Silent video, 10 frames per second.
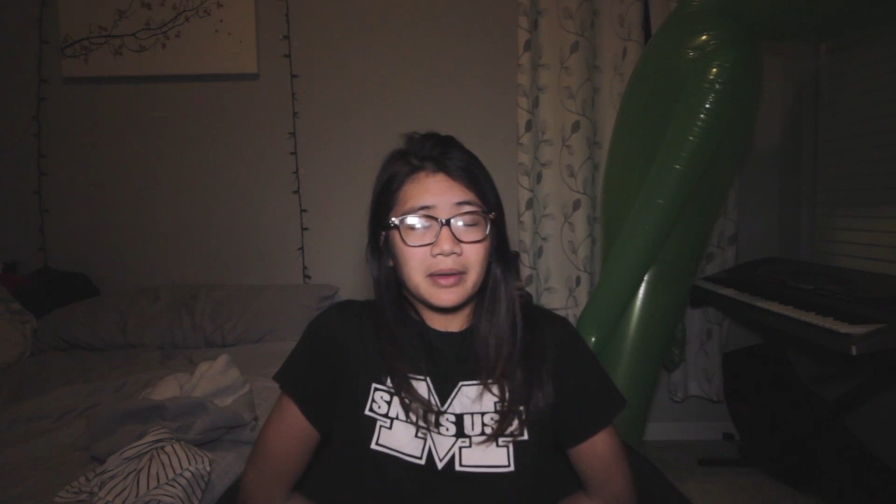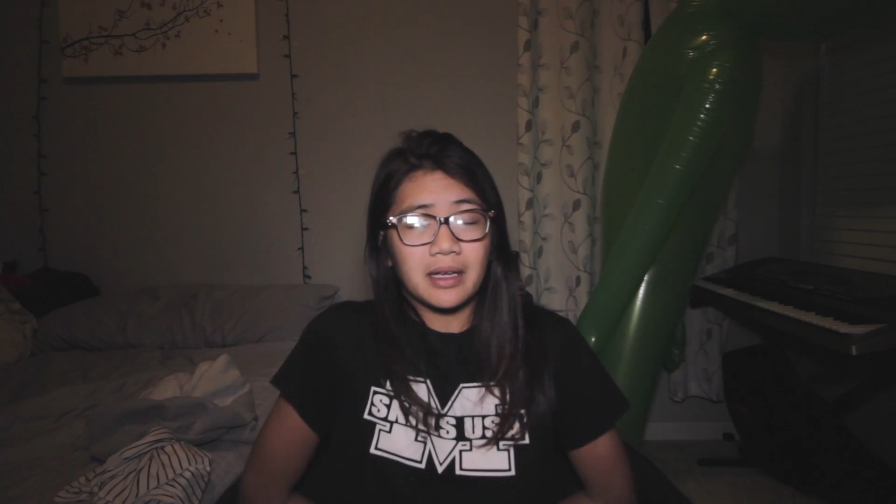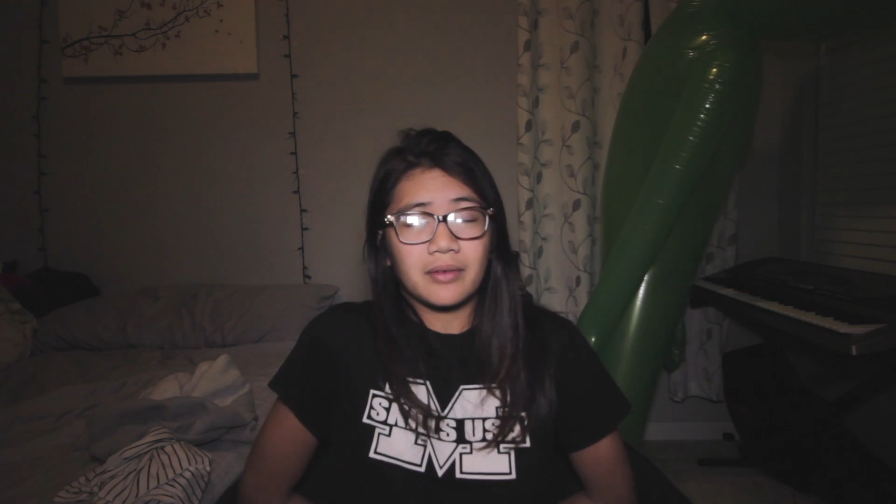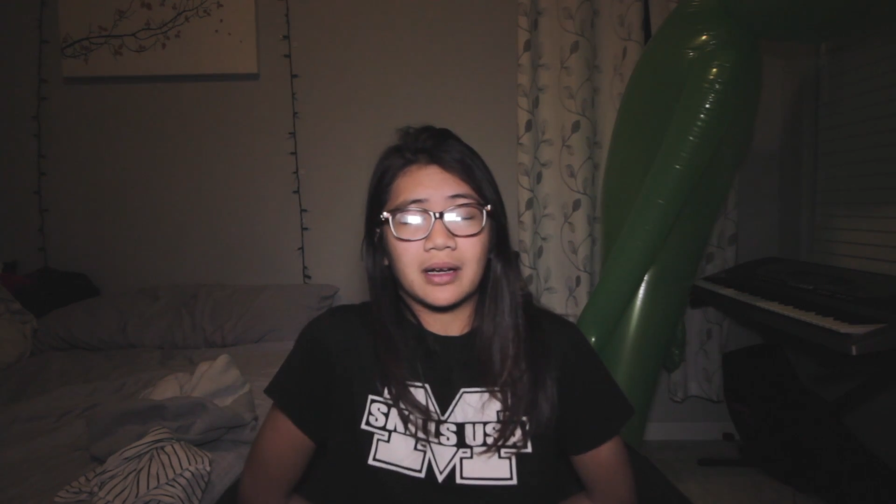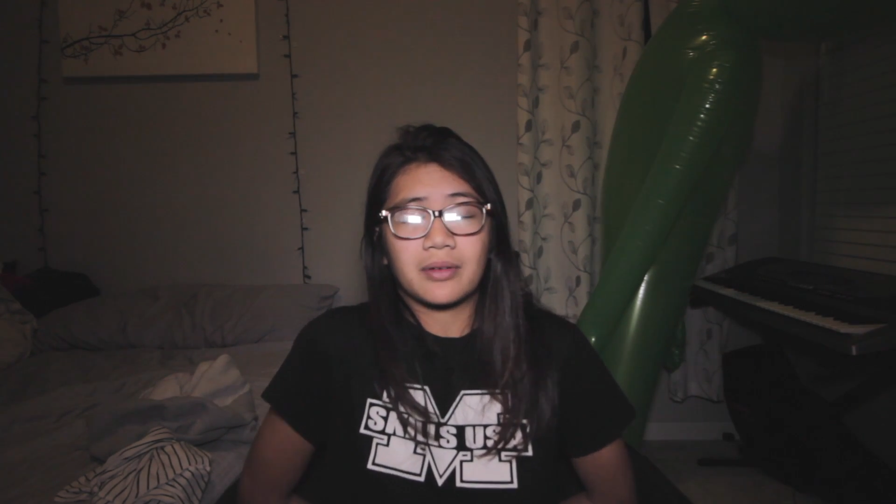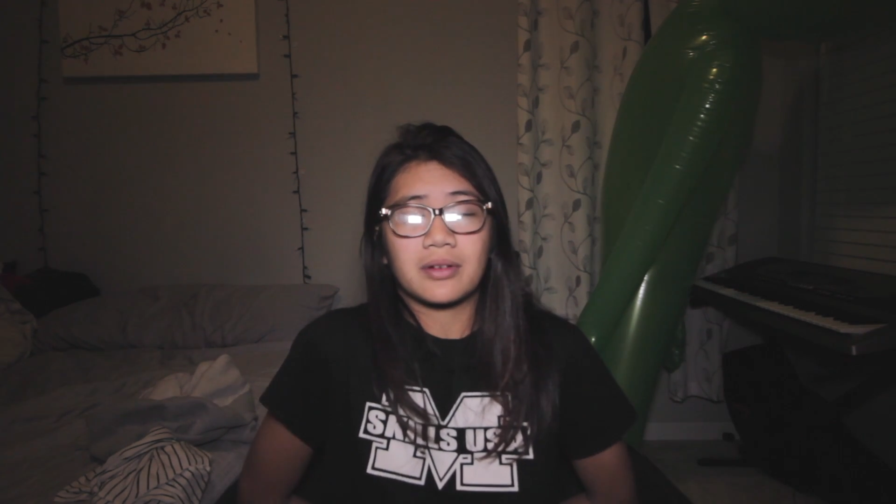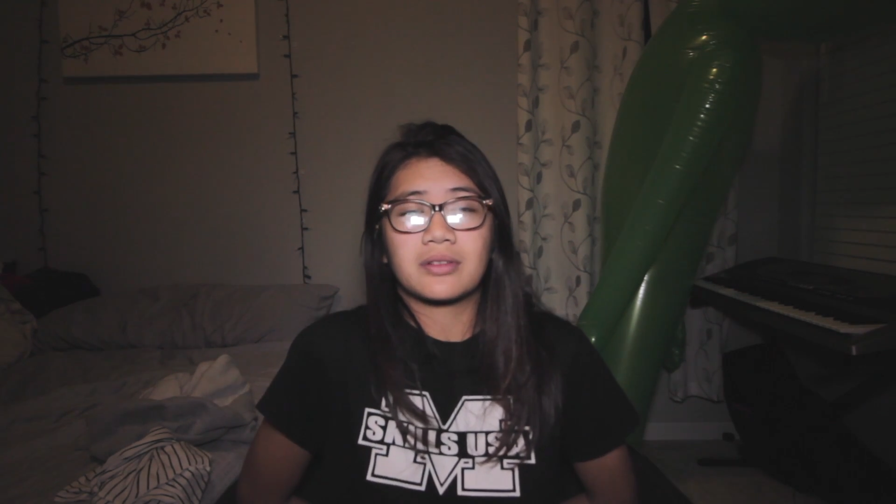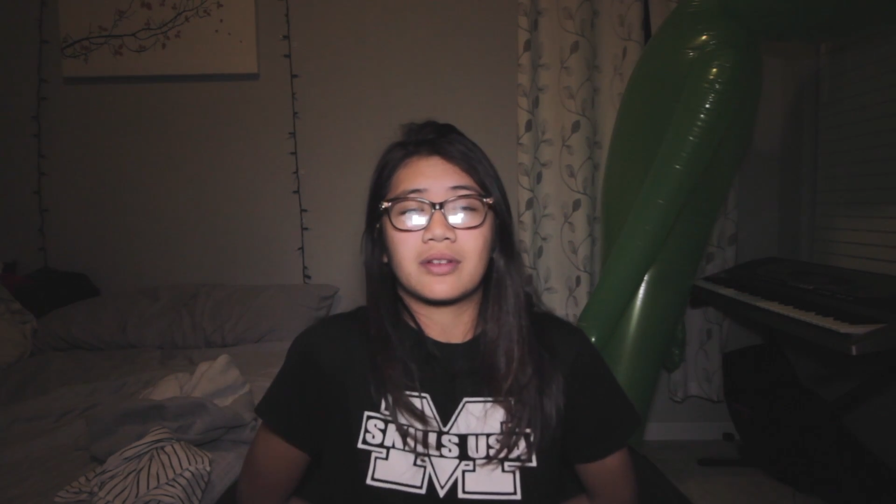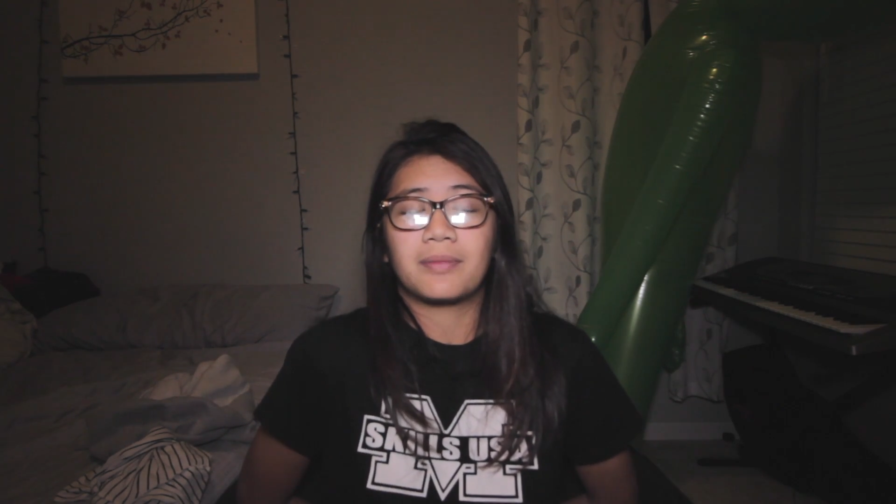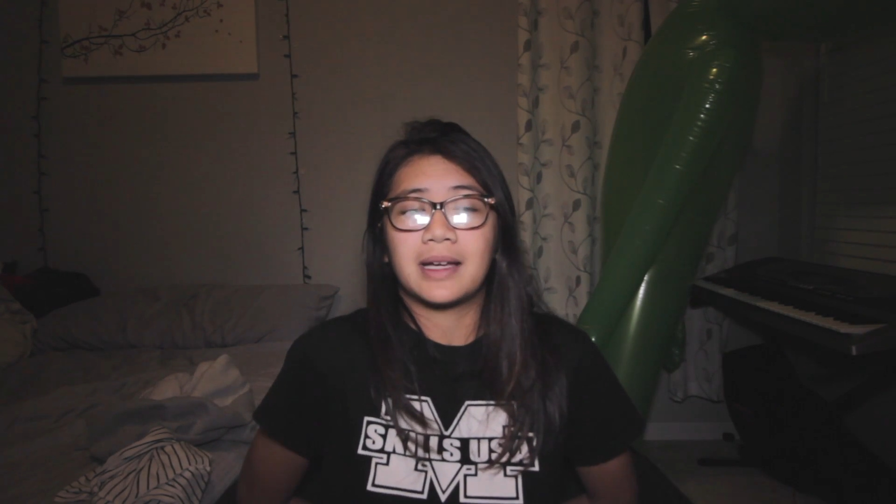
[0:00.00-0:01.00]
many
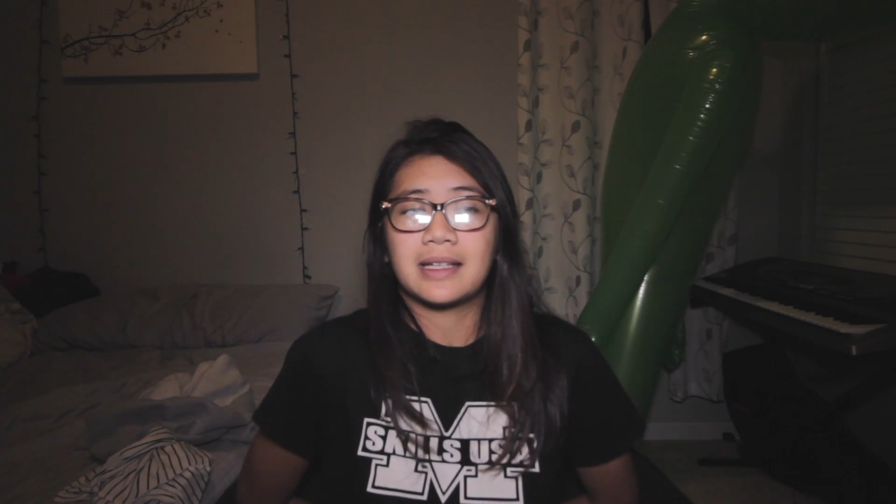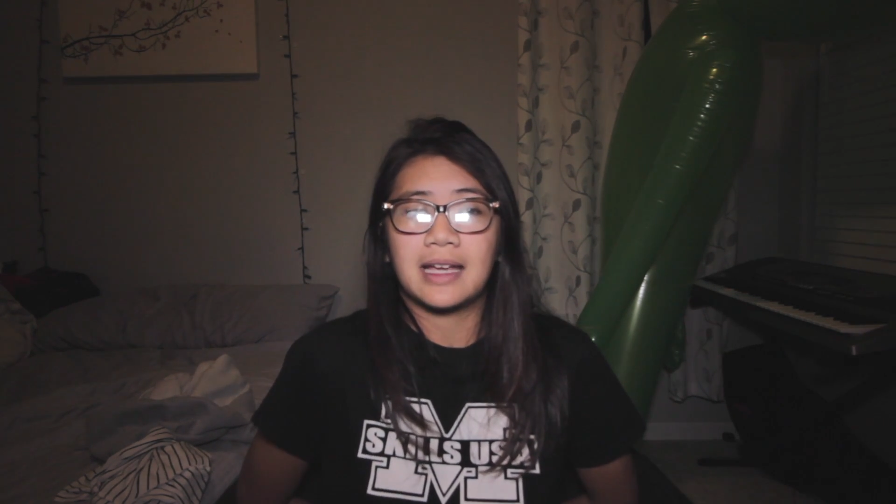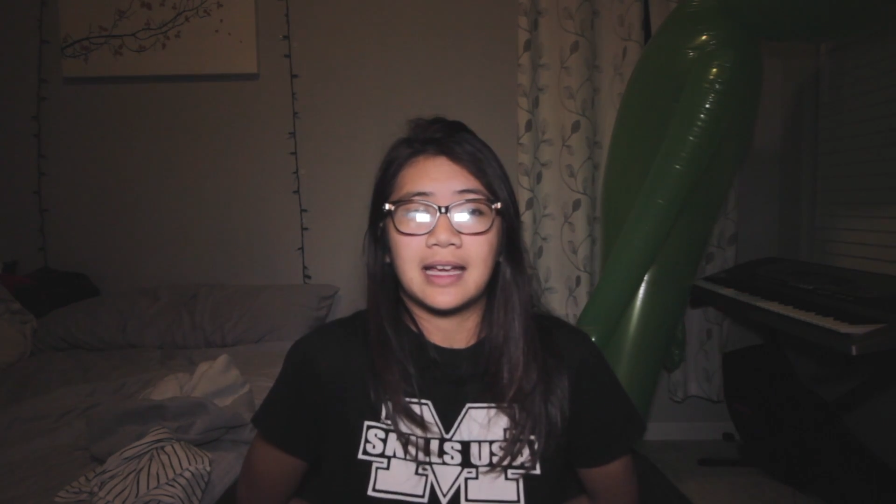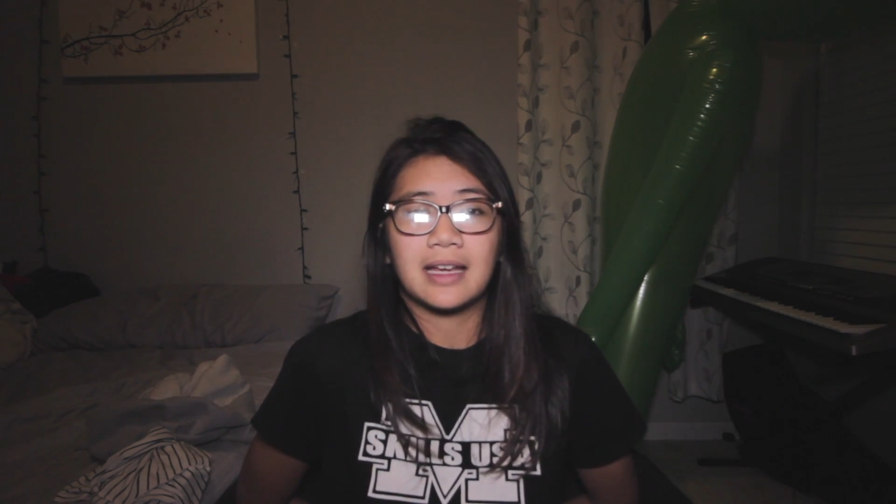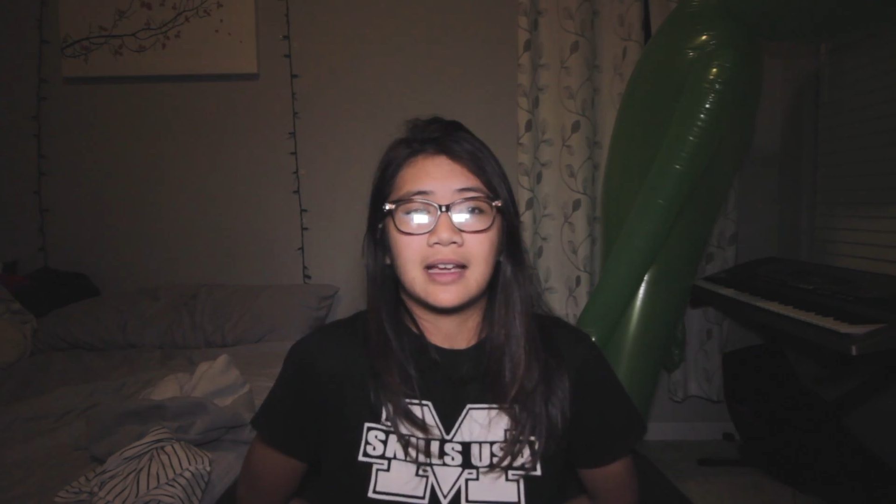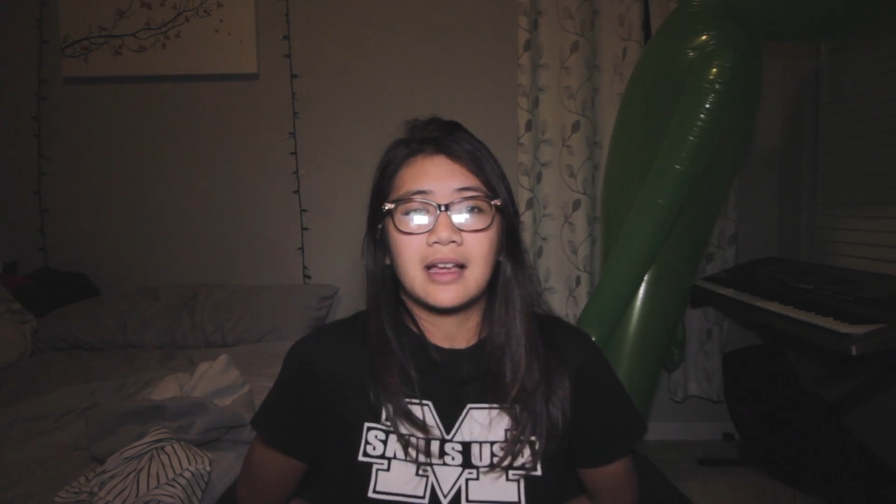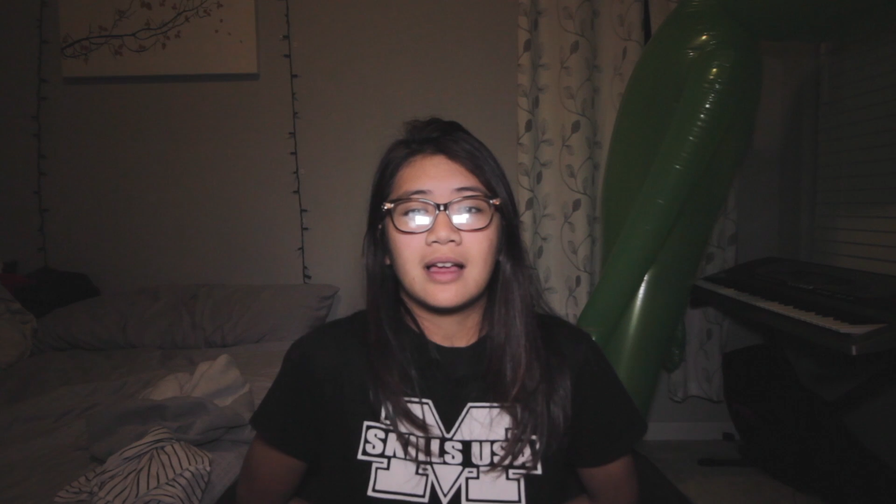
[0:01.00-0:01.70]
hours of my day,